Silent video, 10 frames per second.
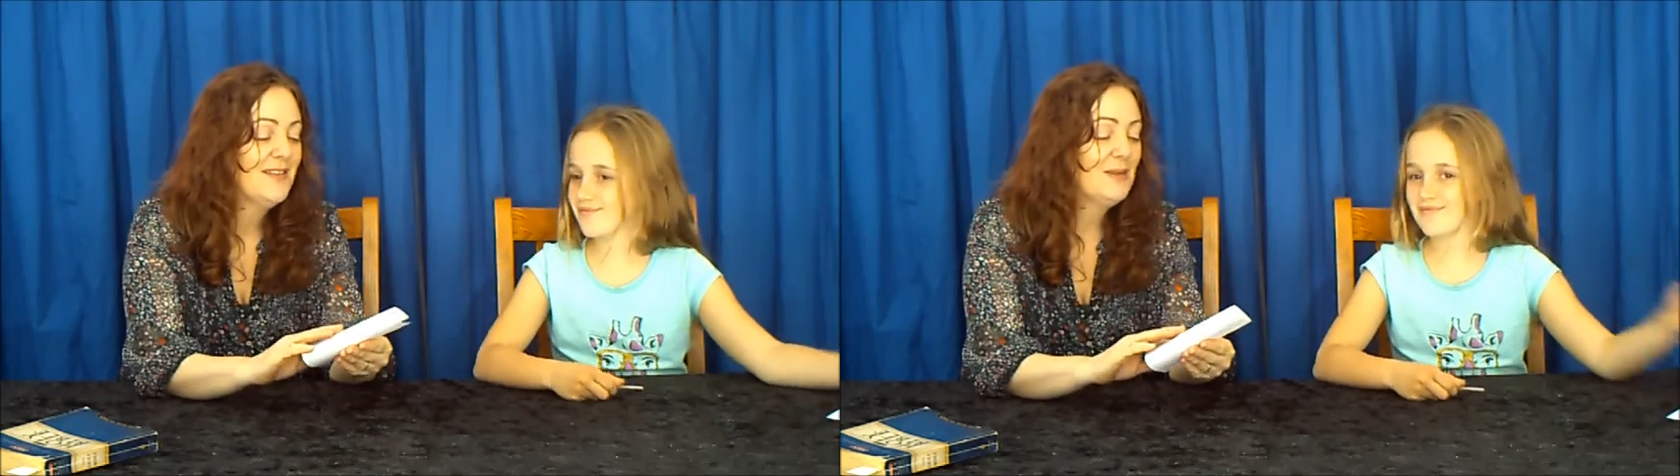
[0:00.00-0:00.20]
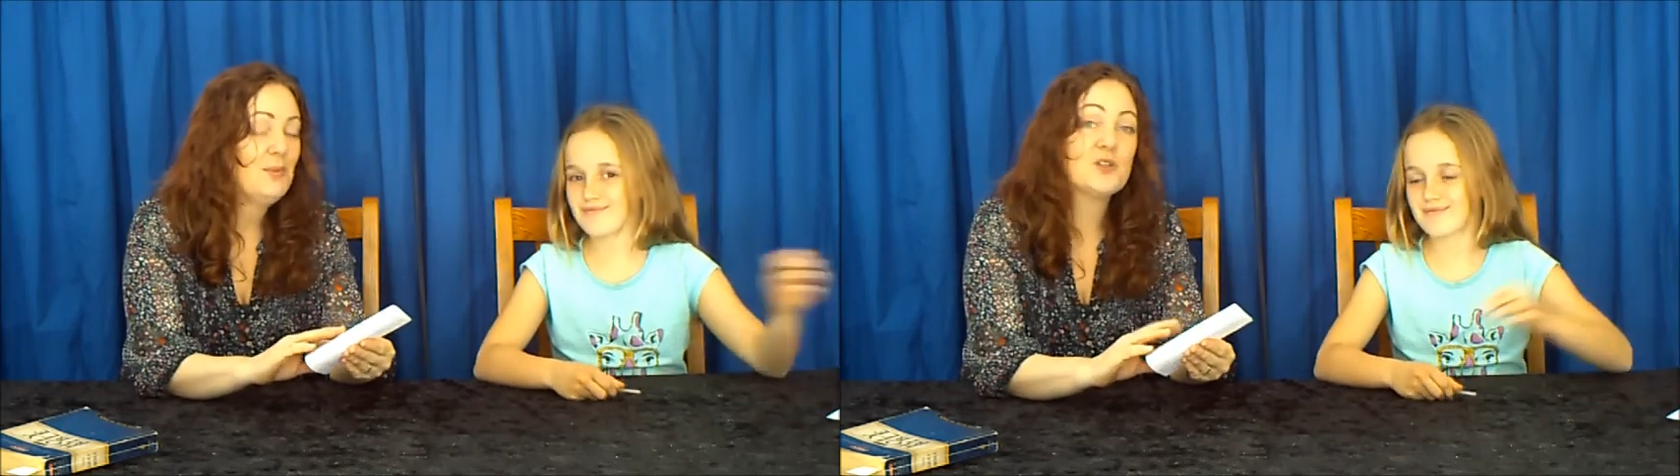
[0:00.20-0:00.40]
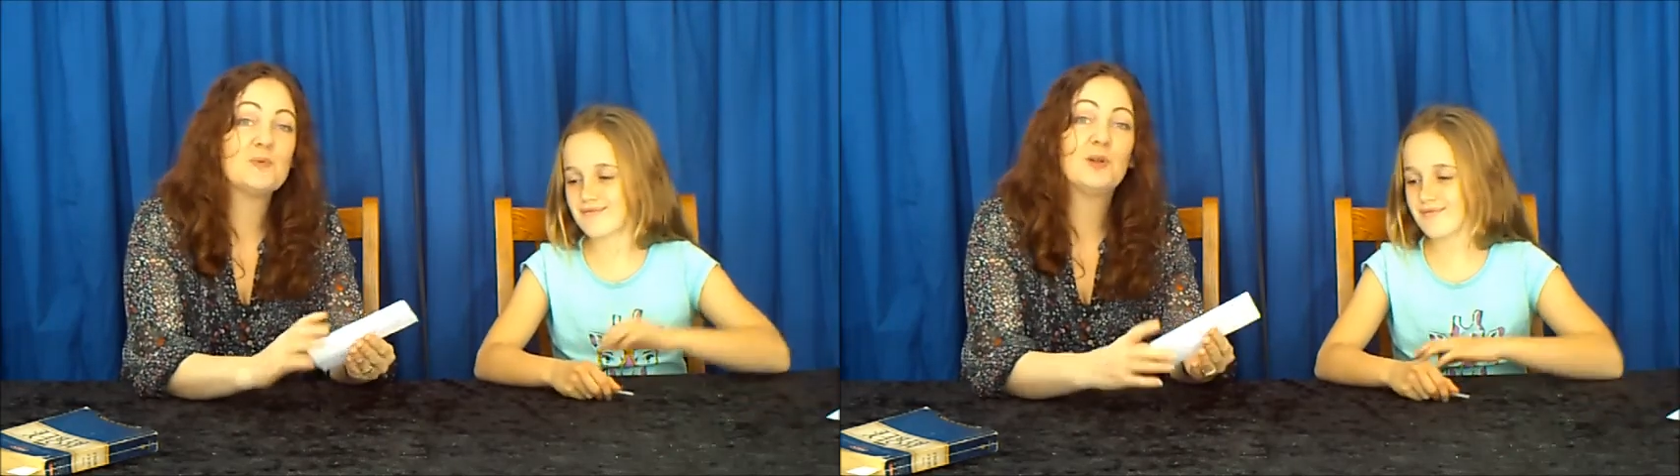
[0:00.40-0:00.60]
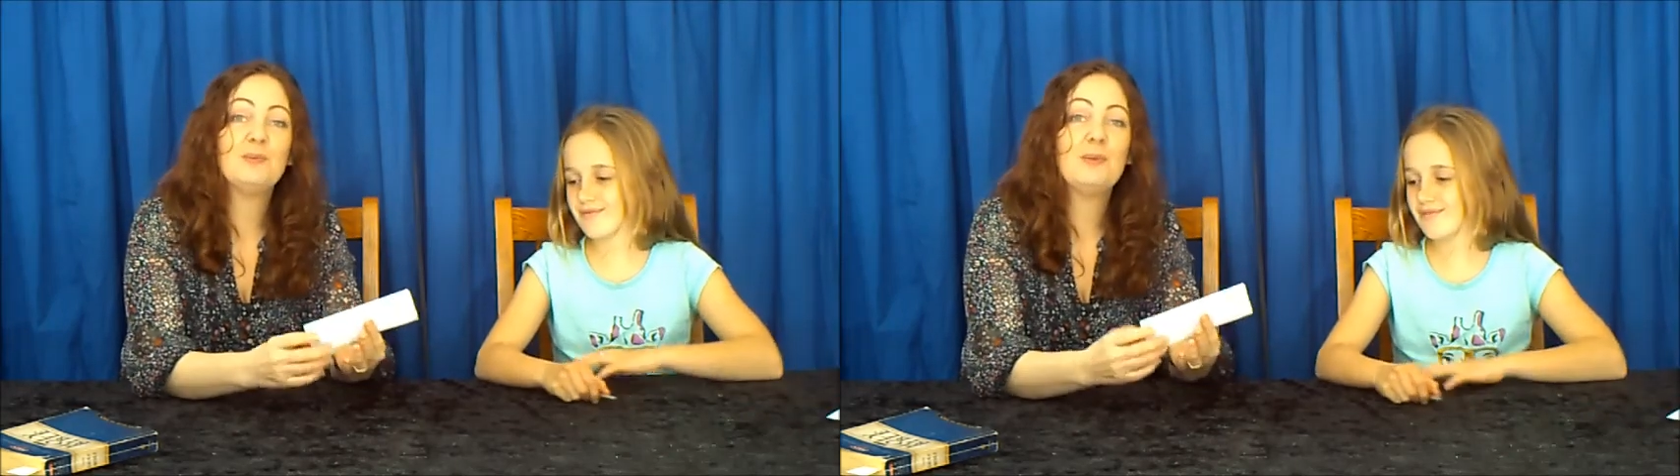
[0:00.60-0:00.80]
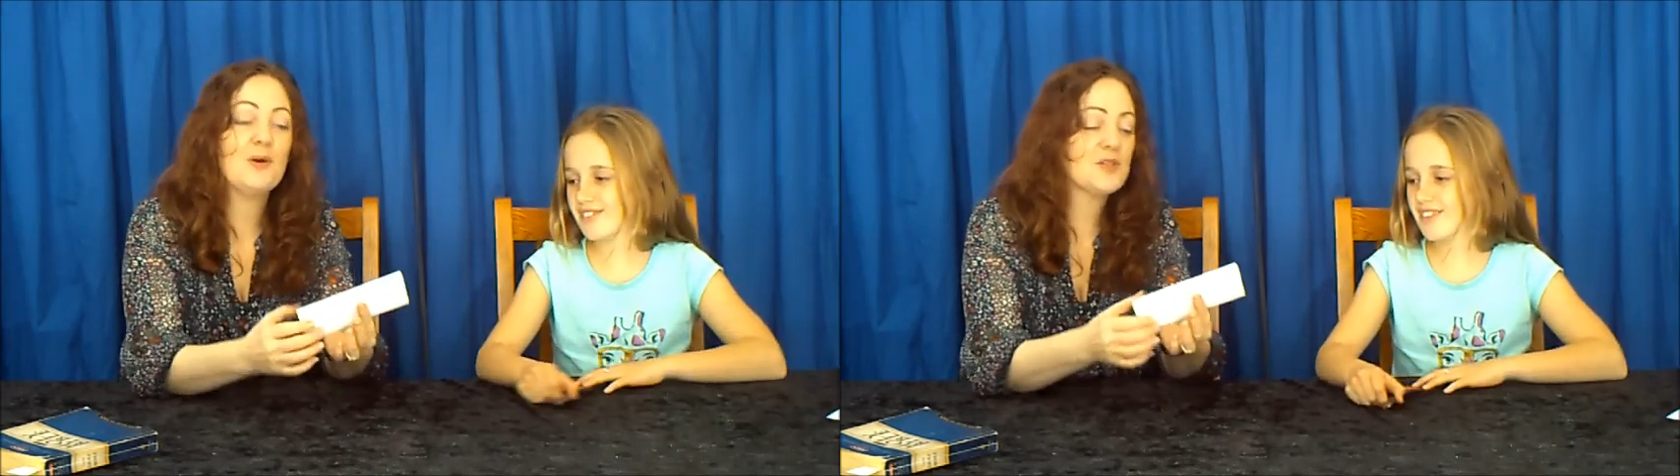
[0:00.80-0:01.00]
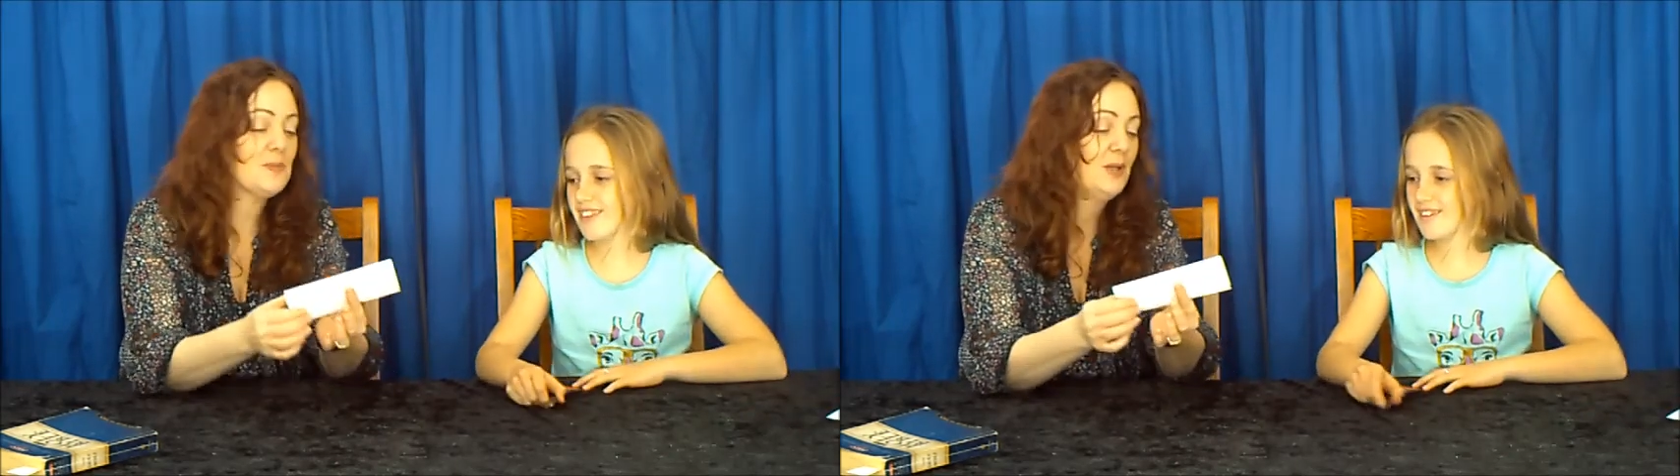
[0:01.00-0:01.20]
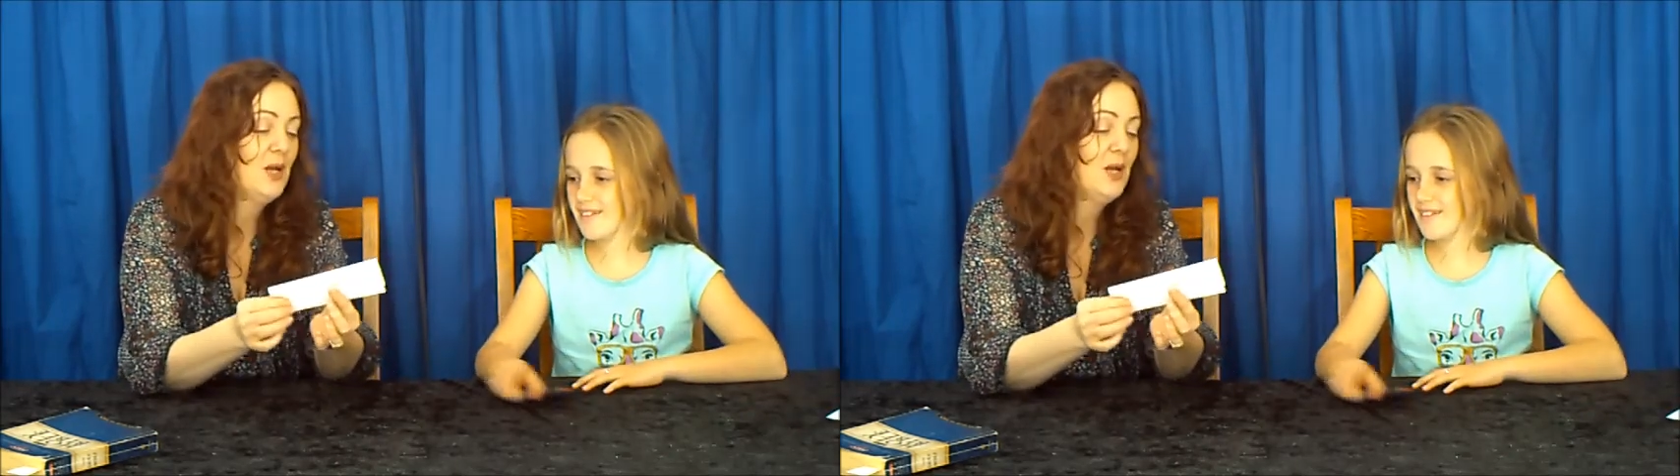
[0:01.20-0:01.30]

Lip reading: the impossible can be possible.